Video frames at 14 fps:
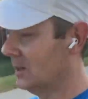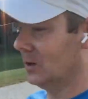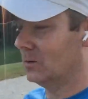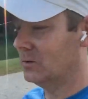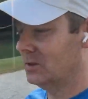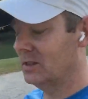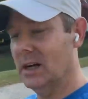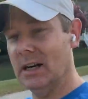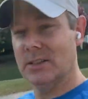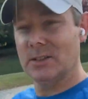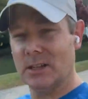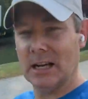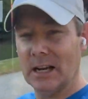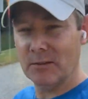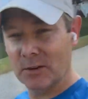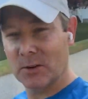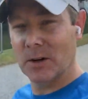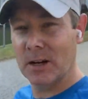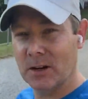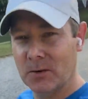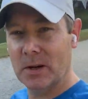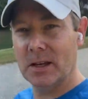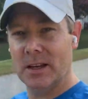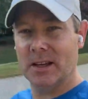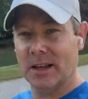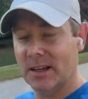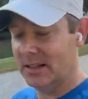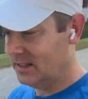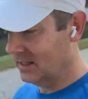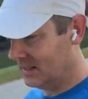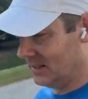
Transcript: Hope you guys are having a great weekend.